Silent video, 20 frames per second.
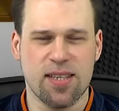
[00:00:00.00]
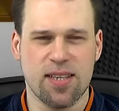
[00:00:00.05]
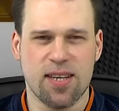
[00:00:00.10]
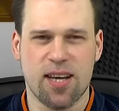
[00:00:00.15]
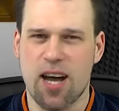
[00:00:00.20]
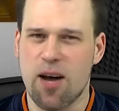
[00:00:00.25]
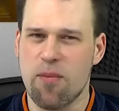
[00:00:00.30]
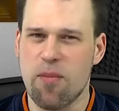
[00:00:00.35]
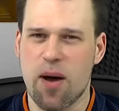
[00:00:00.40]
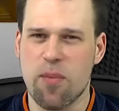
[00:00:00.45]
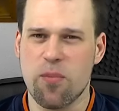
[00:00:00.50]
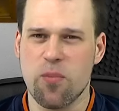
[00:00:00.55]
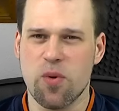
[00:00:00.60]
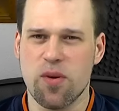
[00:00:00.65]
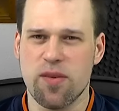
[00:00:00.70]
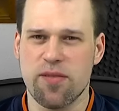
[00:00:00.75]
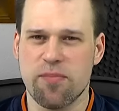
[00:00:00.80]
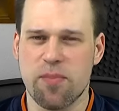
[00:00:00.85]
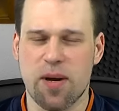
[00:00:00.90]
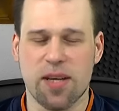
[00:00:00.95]
come up
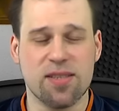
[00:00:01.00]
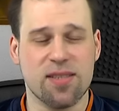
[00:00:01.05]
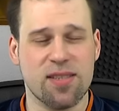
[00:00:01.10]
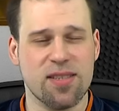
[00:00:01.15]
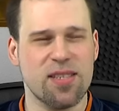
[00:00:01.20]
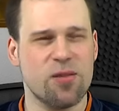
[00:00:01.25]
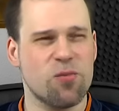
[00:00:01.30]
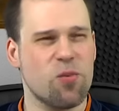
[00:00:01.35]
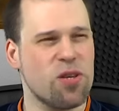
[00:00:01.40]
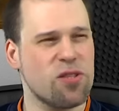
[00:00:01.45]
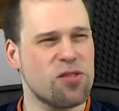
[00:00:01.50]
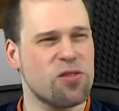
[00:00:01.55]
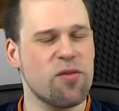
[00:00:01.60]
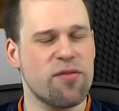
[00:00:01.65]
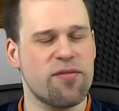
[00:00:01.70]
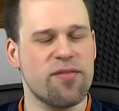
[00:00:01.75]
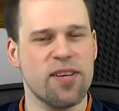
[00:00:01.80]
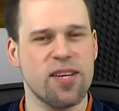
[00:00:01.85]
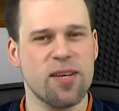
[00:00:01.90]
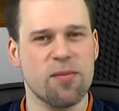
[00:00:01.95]
with, but it was so
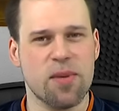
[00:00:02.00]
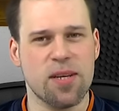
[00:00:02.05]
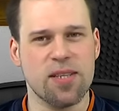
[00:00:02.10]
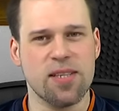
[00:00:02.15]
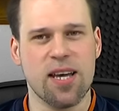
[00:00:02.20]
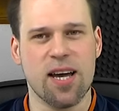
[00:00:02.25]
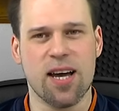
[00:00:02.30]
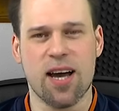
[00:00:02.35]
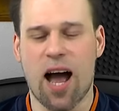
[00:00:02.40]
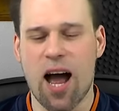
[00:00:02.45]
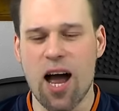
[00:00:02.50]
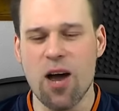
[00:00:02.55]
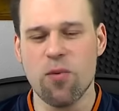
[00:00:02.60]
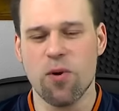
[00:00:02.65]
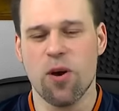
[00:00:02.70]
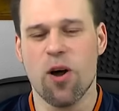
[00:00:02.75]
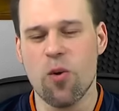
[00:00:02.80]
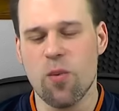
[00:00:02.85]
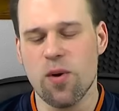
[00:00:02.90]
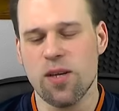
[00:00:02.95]
fitting. But yeah, I
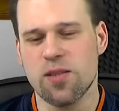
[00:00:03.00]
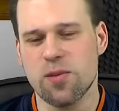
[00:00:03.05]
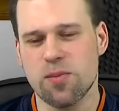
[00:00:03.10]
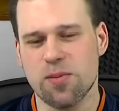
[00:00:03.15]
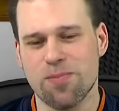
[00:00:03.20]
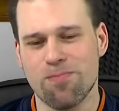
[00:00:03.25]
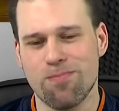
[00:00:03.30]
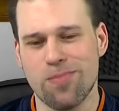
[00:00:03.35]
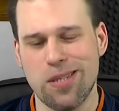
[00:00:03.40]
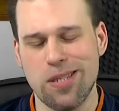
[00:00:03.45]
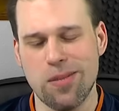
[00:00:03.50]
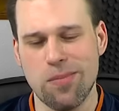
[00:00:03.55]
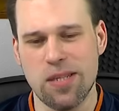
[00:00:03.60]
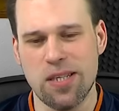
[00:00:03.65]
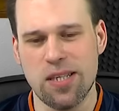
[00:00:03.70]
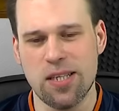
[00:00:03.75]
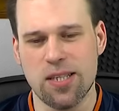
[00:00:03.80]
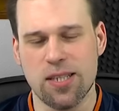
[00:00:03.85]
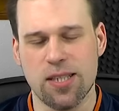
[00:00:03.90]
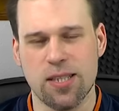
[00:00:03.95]
will always be
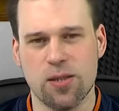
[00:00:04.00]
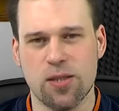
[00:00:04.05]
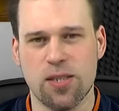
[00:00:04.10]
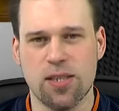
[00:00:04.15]
me. It